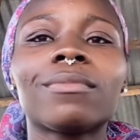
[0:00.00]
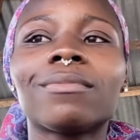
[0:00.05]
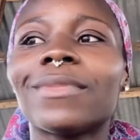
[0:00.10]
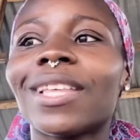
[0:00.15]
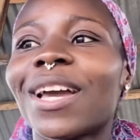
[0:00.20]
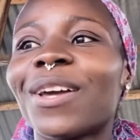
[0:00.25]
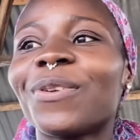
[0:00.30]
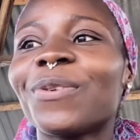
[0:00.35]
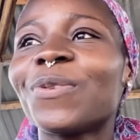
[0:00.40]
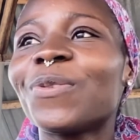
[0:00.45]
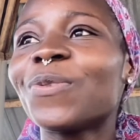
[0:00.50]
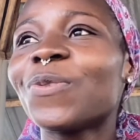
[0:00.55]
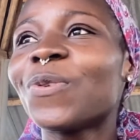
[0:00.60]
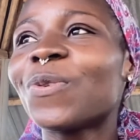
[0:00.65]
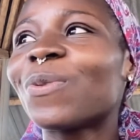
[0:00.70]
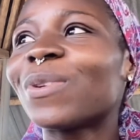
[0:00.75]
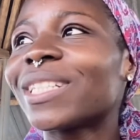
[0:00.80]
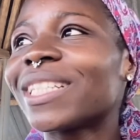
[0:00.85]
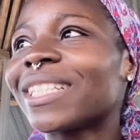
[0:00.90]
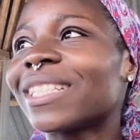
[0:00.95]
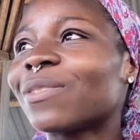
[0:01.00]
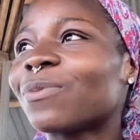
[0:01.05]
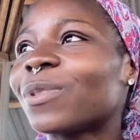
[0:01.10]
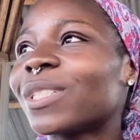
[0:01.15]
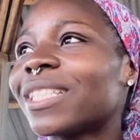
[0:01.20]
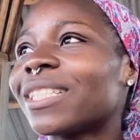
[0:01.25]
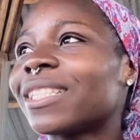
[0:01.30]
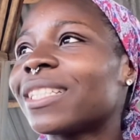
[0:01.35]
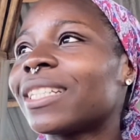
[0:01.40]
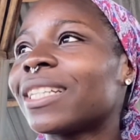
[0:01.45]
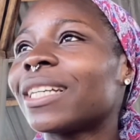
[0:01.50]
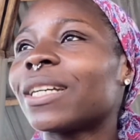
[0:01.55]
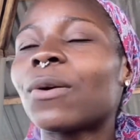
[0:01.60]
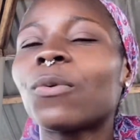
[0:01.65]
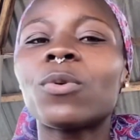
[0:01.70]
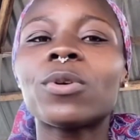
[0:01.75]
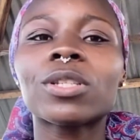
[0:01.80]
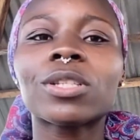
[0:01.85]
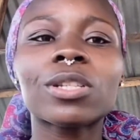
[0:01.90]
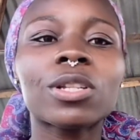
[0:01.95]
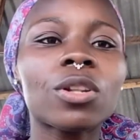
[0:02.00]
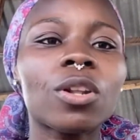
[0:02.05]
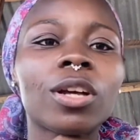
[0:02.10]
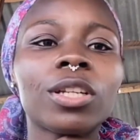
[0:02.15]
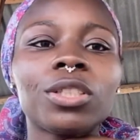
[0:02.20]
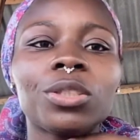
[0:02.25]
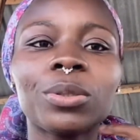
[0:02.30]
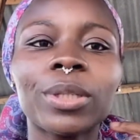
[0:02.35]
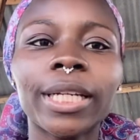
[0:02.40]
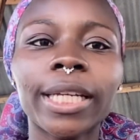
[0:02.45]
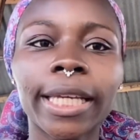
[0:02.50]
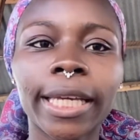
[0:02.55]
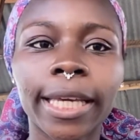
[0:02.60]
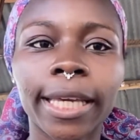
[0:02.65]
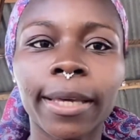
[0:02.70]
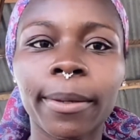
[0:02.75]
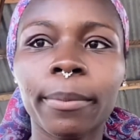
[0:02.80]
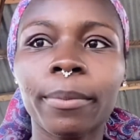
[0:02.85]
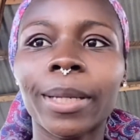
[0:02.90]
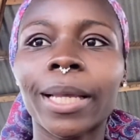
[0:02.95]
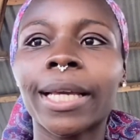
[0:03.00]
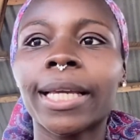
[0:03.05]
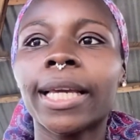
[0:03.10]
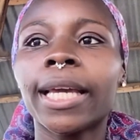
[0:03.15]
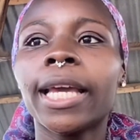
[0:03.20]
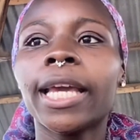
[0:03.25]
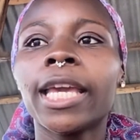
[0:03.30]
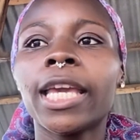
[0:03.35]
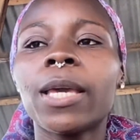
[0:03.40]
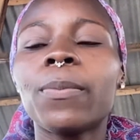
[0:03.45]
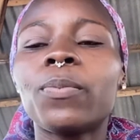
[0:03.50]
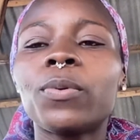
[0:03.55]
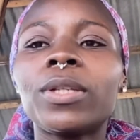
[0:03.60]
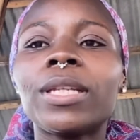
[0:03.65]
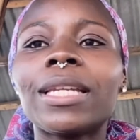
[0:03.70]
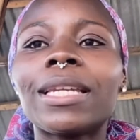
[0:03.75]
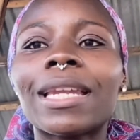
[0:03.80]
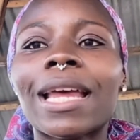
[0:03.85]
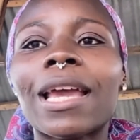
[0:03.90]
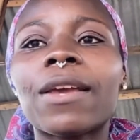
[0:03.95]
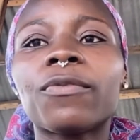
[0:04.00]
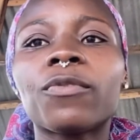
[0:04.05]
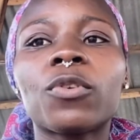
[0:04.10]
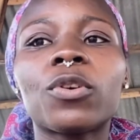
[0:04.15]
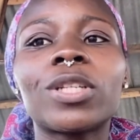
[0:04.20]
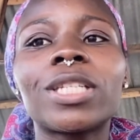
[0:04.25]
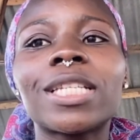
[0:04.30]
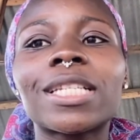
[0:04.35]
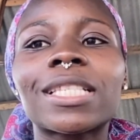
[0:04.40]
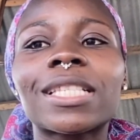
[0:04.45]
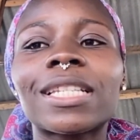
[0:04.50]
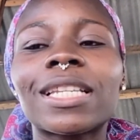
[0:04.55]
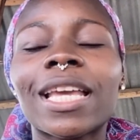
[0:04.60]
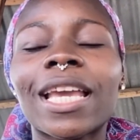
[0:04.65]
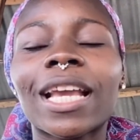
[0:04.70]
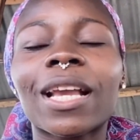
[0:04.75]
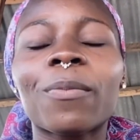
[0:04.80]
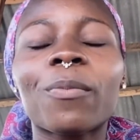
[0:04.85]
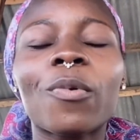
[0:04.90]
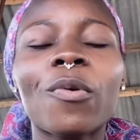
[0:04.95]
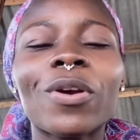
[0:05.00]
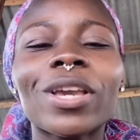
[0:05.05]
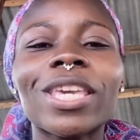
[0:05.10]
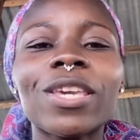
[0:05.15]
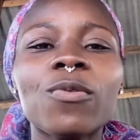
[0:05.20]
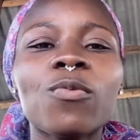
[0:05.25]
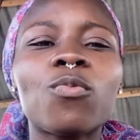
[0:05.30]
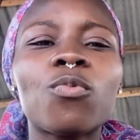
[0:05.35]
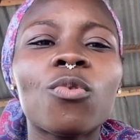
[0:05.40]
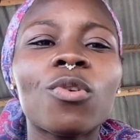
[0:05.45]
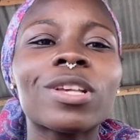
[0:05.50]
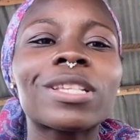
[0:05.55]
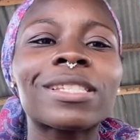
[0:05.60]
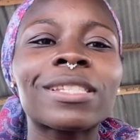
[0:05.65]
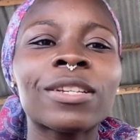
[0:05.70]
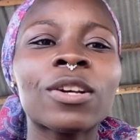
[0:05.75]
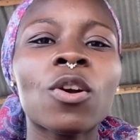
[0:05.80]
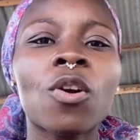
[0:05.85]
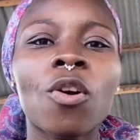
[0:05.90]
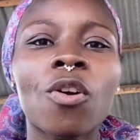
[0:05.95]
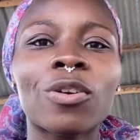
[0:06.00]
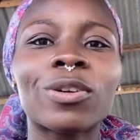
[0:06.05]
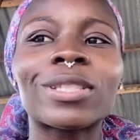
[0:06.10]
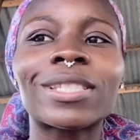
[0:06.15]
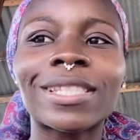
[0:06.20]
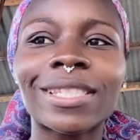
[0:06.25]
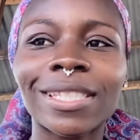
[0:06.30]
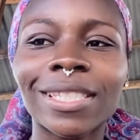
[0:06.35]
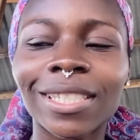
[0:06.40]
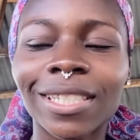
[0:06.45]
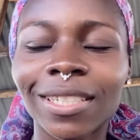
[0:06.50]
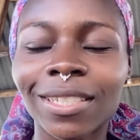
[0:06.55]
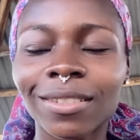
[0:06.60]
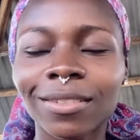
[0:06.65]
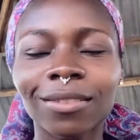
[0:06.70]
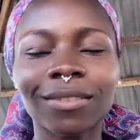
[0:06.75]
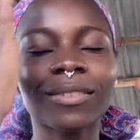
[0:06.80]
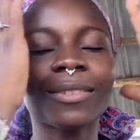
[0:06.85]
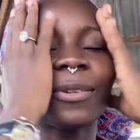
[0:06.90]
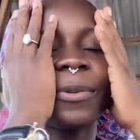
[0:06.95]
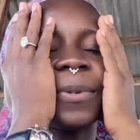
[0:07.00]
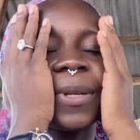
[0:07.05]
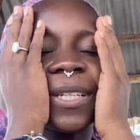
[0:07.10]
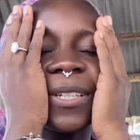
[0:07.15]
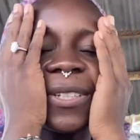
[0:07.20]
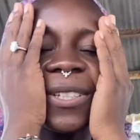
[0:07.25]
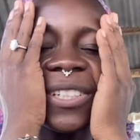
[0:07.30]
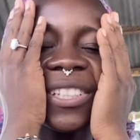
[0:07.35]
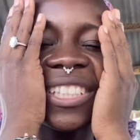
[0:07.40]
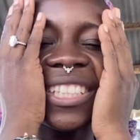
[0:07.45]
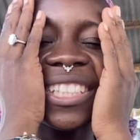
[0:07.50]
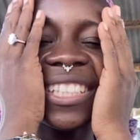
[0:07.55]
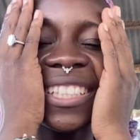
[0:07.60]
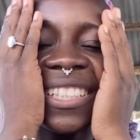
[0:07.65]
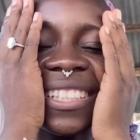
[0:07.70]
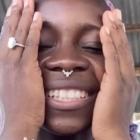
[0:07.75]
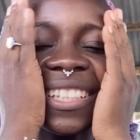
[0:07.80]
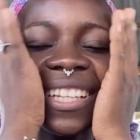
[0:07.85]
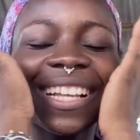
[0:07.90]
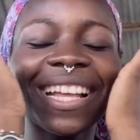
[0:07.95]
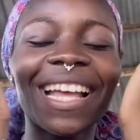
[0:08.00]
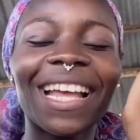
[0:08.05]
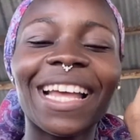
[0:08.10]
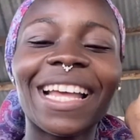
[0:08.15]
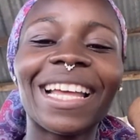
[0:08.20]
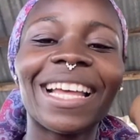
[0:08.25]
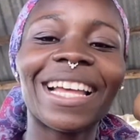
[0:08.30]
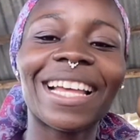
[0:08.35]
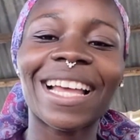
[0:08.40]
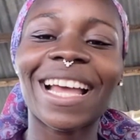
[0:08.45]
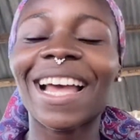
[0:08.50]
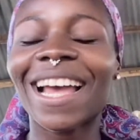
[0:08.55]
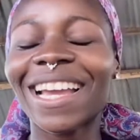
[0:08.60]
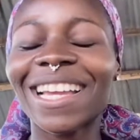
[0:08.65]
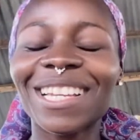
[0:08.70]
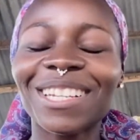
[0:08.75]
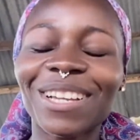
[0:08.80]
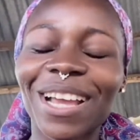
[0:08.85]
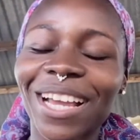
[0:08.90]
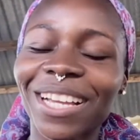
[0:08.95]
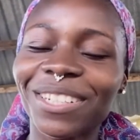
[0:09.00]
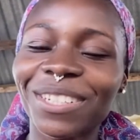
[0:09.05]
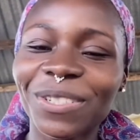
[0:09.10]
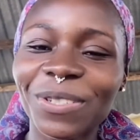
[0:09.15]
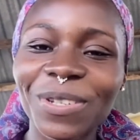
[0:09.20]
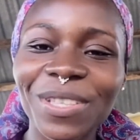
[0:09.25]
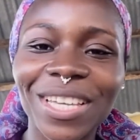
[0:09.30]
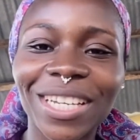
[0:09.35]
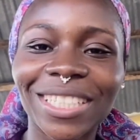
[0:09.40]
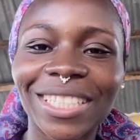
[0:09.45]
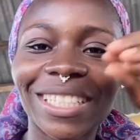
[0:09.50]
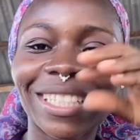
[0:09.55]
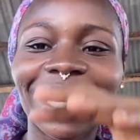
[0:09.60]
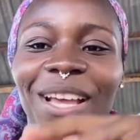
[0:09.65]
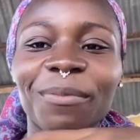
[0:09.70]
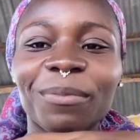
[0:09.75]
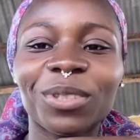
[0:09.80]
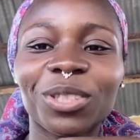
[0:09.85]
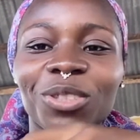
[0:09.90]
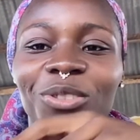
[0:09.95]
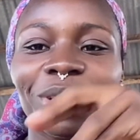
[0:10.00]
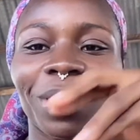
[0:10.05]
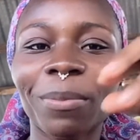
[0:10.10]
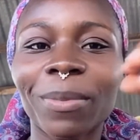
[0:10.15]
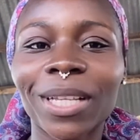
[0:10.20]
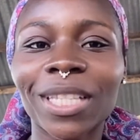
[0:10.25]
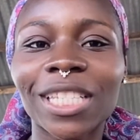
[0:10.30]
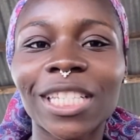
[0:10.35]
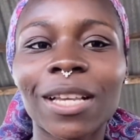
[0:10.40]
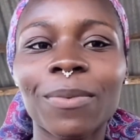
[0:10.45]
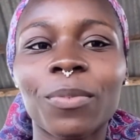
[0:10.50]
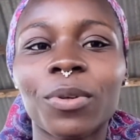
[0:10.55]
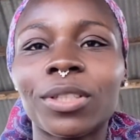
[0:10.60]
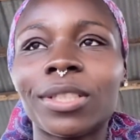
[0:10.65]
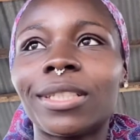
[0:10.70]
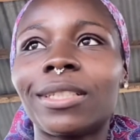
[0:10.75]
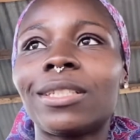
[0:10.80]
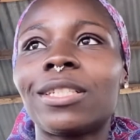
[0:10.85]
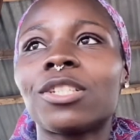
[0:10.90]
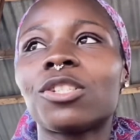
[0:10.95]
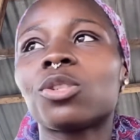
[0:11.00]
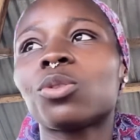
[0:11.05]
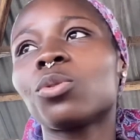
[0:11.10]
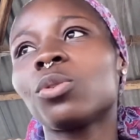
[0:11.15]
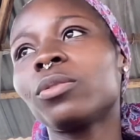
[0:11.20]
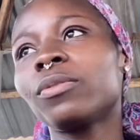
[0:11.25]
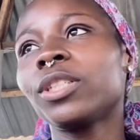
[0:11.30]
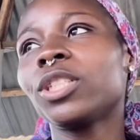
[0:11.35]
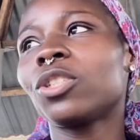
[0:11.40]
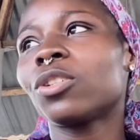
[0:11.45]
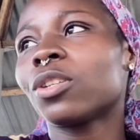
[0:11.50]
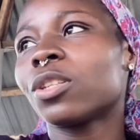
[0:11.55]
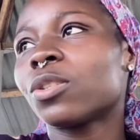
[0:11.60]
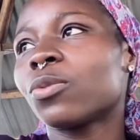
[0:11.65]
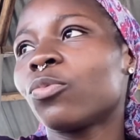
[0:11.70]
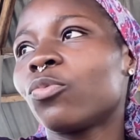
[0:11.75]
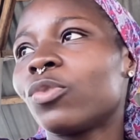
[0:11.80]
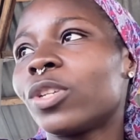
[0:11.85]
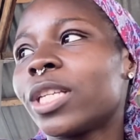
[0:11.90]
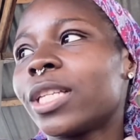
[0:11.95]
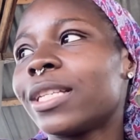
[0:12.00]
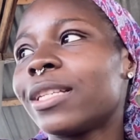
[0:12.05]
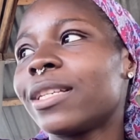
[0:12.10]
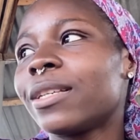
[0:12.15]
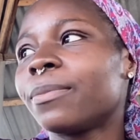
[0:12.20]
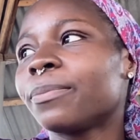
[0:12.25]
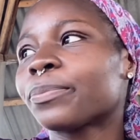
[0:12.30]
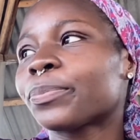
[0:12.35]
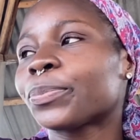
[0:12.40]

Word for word: I don't know what is what is it? it was slaughtering him like he put a knife on his neck but it wasn't cutting oh my god I I know that this can be dramatic but the story just really